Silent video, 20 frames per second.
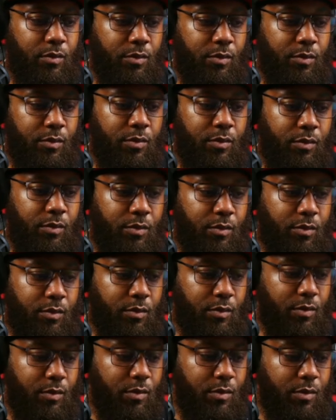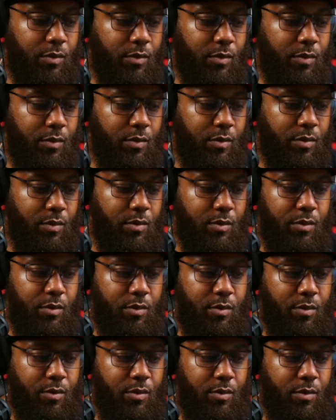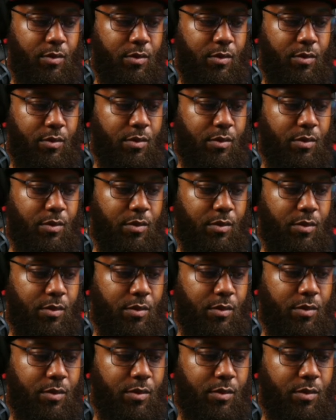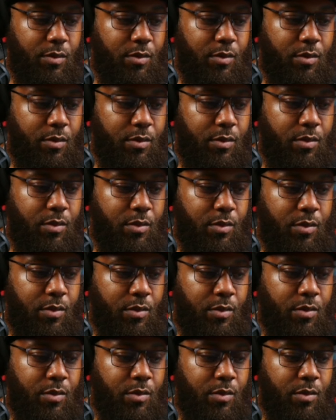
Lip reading: The person shown says nothing.